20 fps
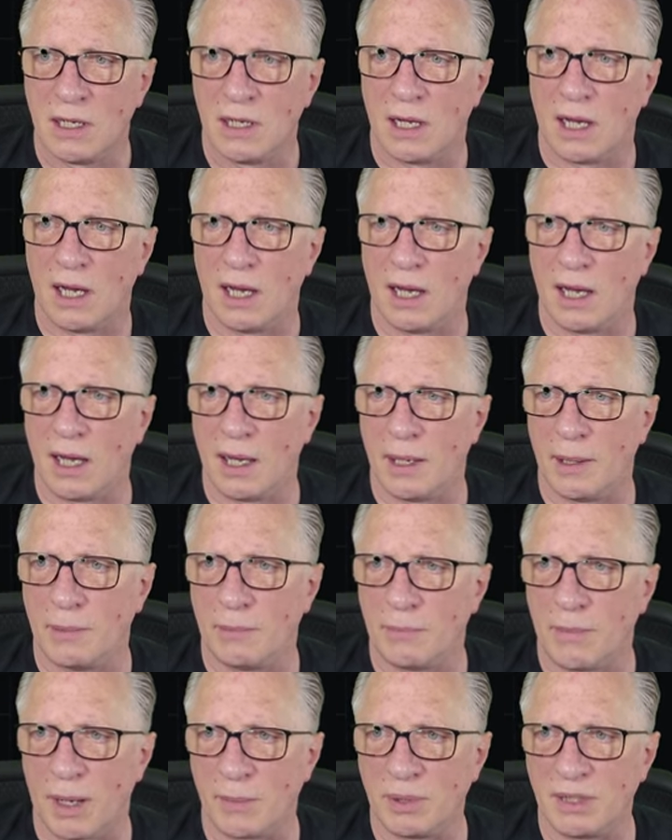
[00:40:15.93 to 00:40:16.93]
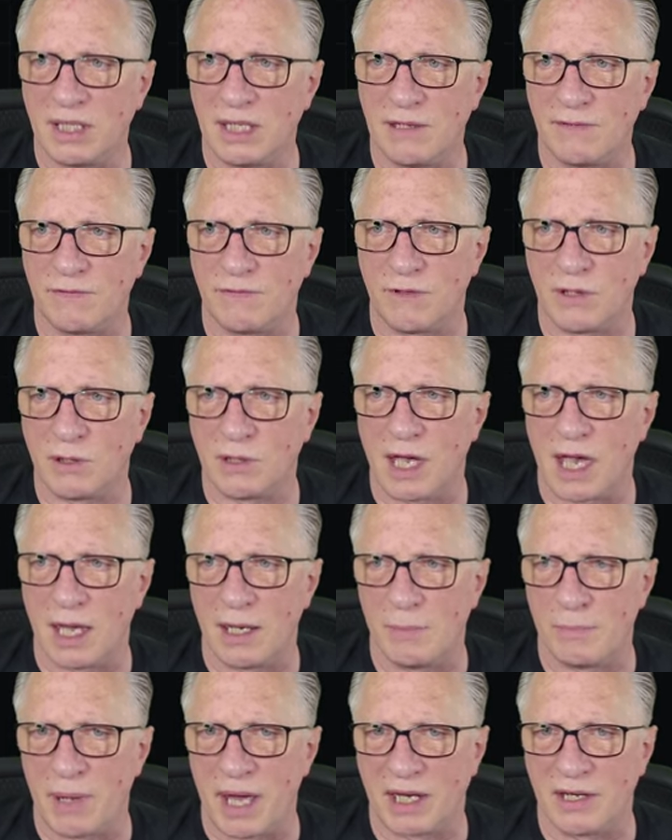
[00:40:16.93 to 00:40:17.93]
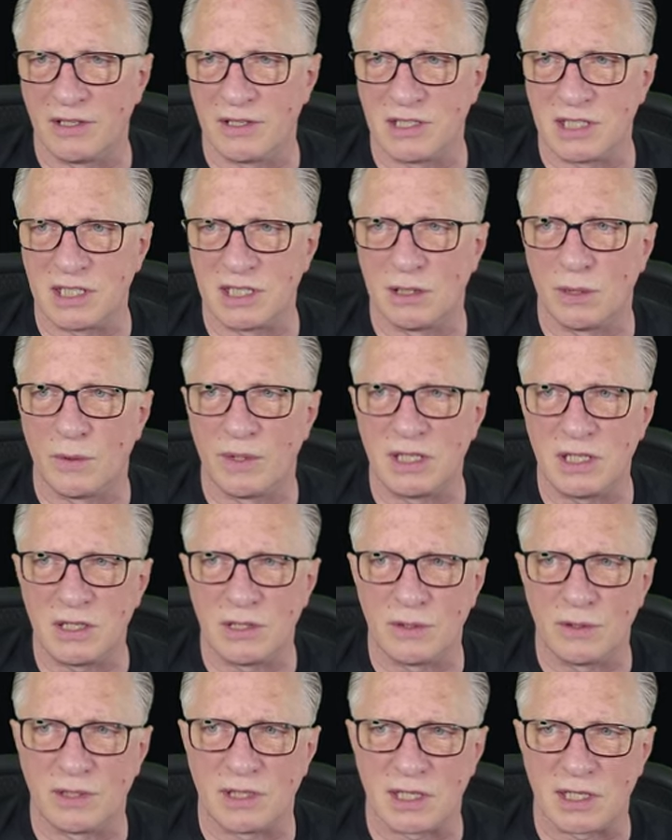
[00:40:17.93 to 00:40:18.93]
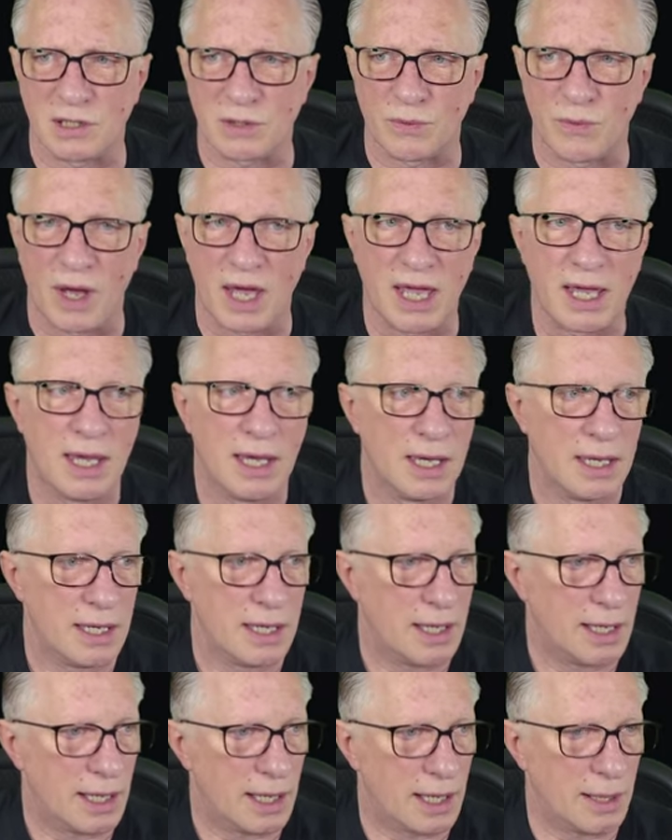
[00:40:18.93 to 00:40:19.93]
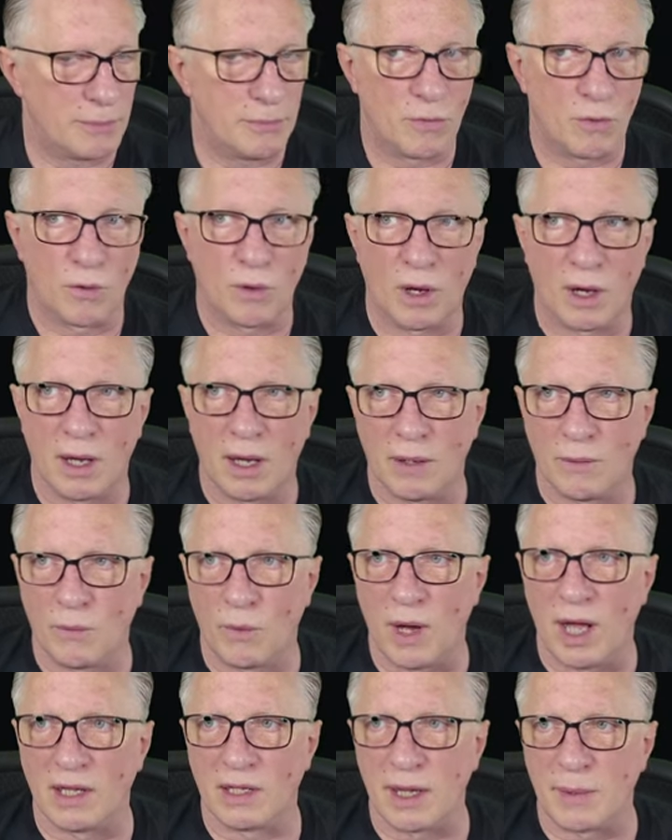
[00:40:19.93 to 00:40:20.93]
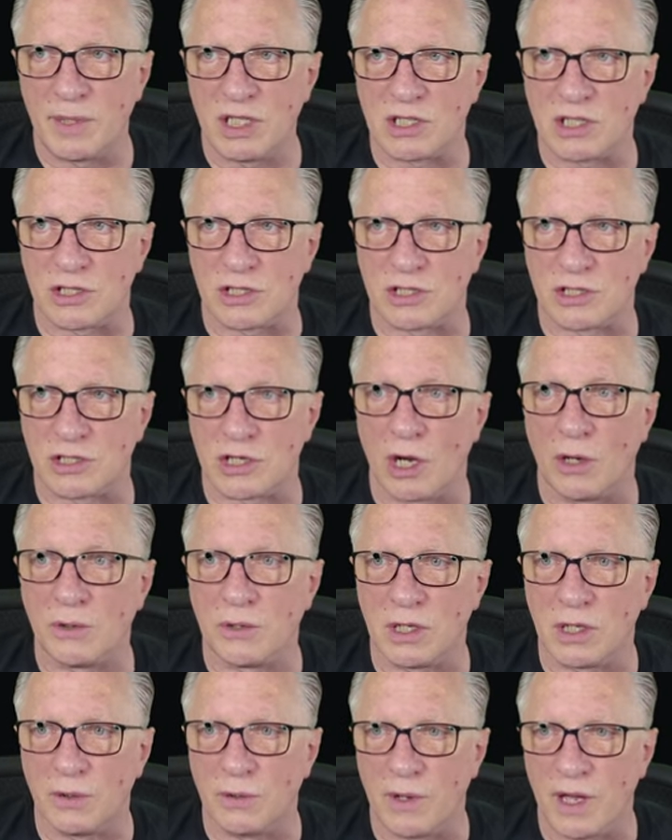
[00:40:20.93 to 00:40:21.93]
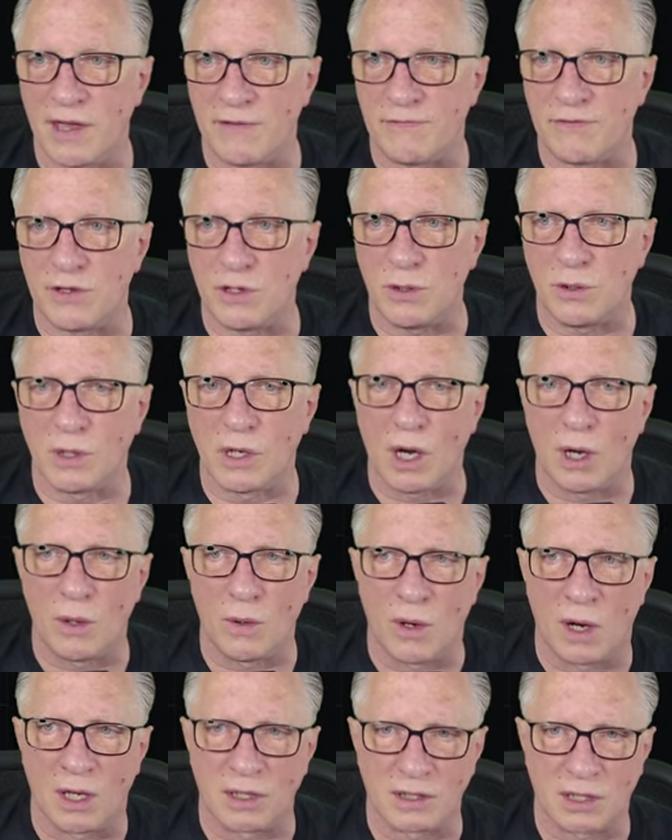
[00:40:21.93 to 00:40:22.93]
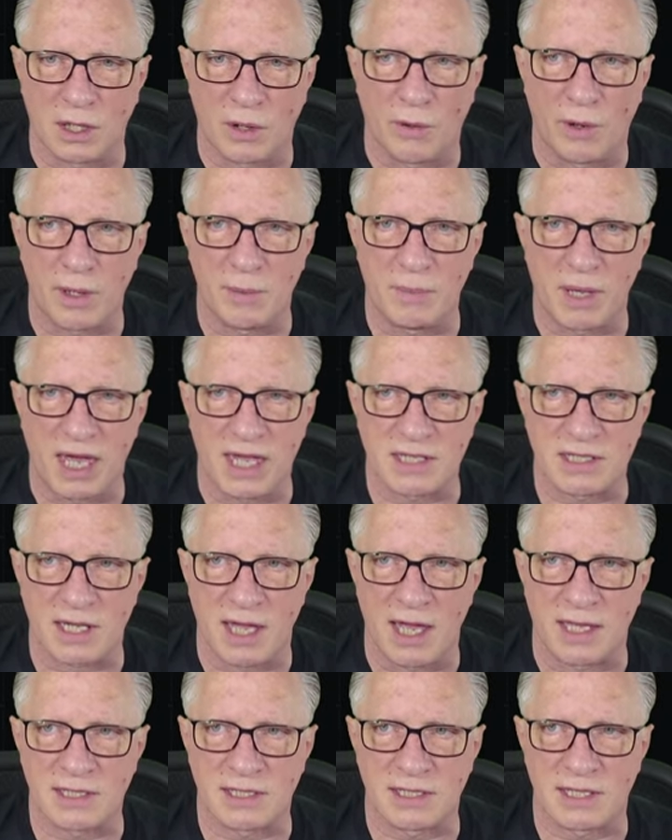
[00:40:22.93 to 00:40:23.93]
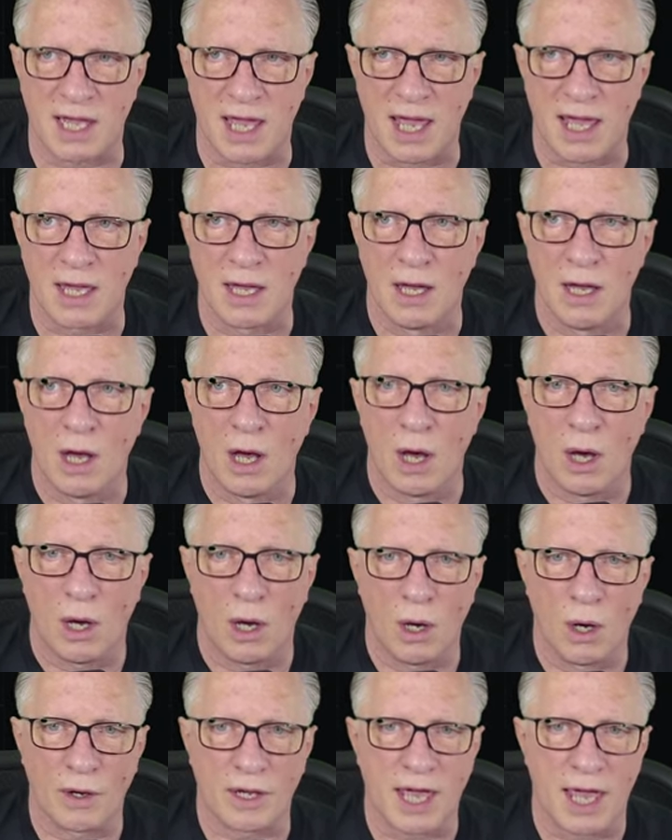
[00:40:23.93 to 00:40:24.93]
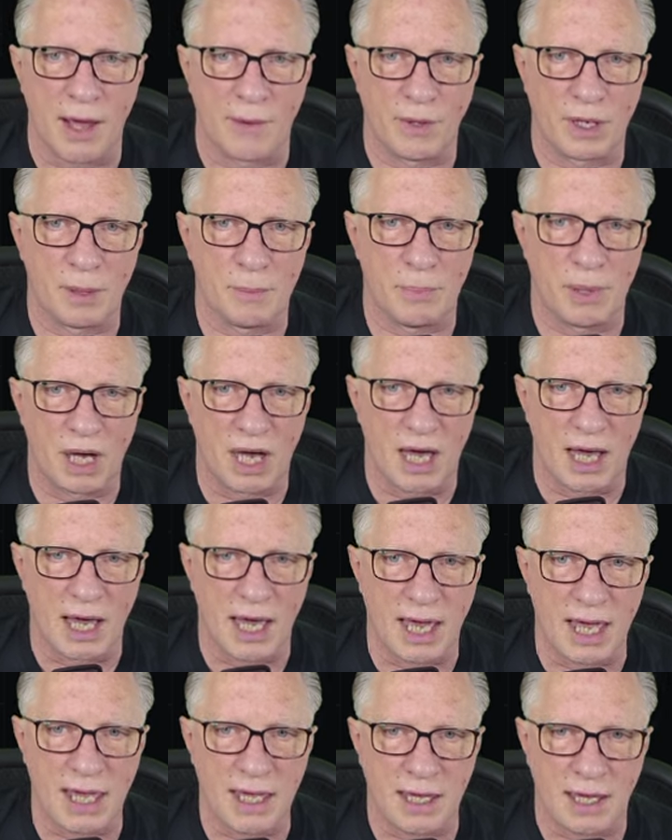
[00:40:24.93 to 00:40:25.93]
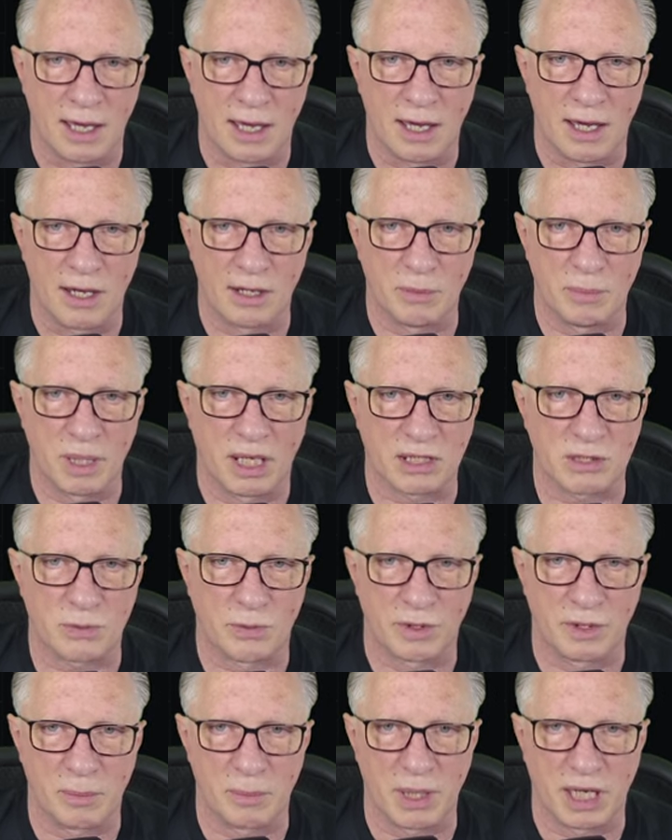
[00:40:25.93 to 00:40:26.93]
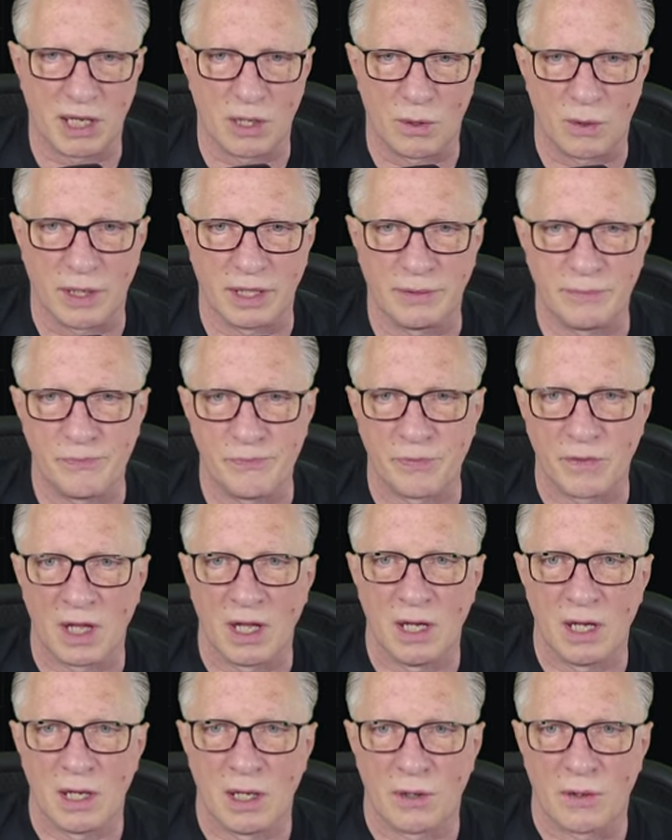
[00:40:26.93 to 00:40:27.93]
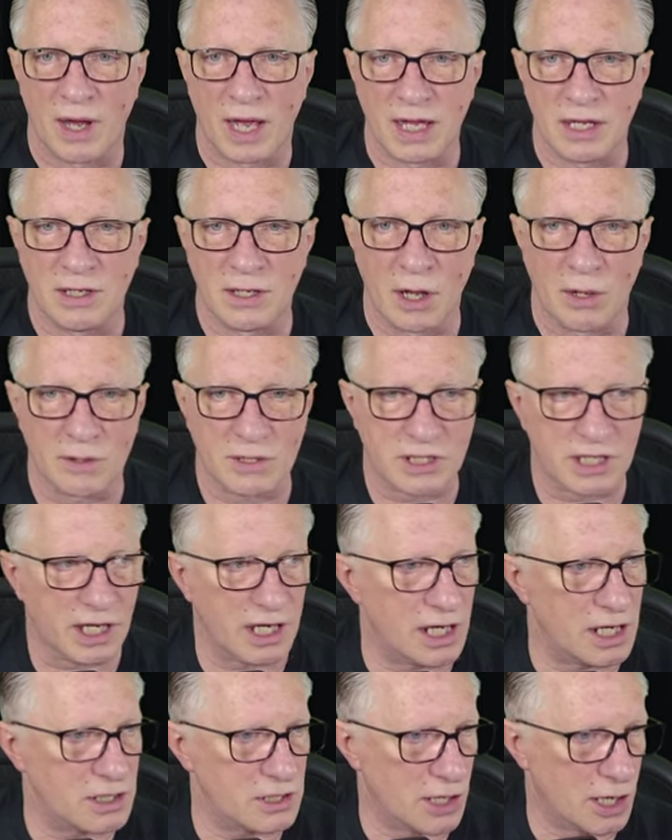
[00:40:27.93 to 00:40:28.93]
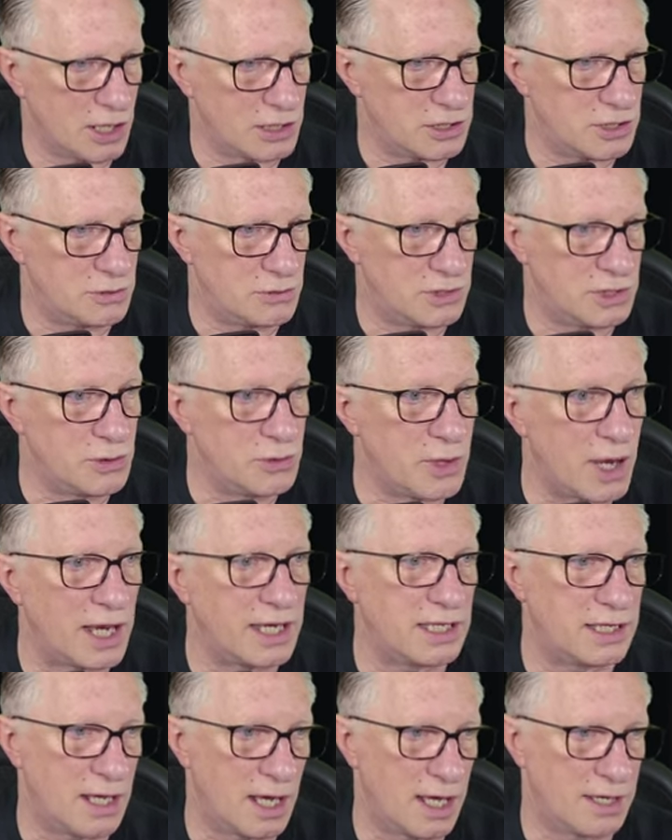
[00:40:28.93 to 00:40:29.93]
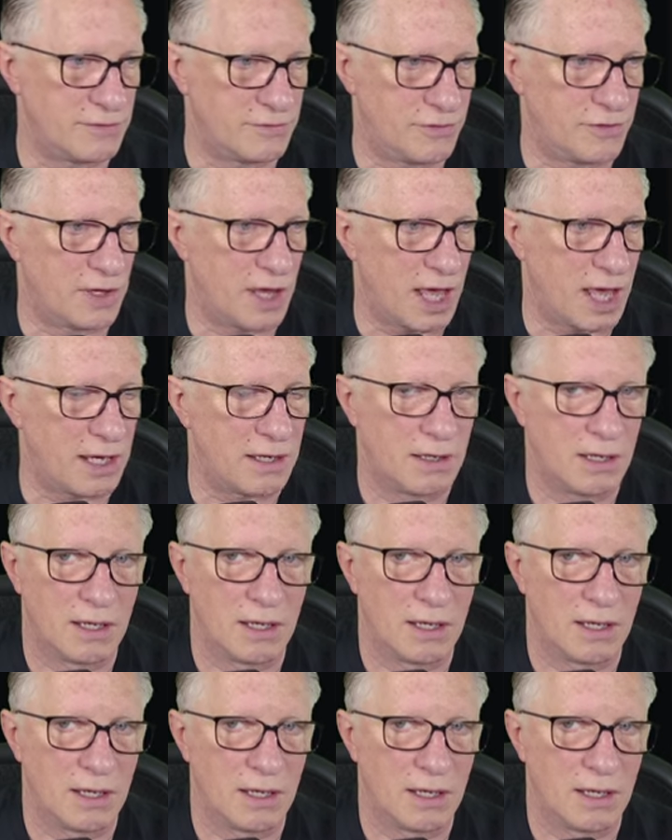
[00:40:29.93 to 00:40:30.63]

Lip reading: I believe you get better deal when you do it this way. Well, let me just show you. If you go onto Coinbase and say, okay, I want to buy $100 worth of Bitcoin, right? Notice they're going to charge you $299 for that.